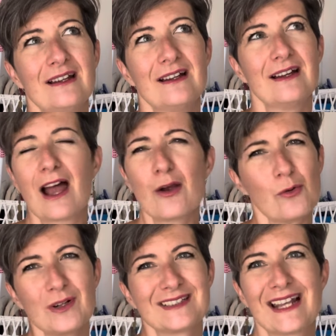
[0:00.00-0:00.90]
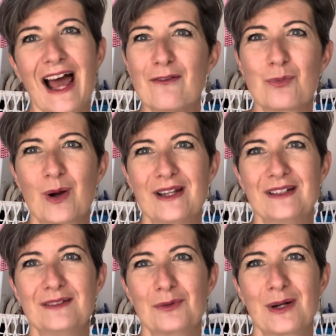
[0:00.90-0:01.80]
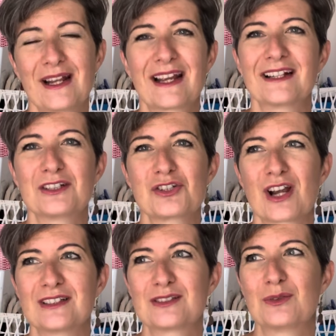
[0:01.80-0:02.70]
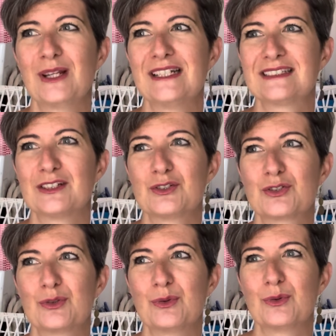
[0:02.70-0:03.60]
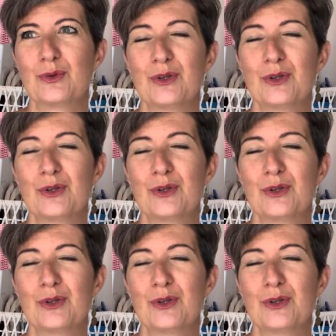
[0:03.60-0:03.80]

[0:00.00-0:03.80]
Uh, I always love when, when I get a chance to listen to,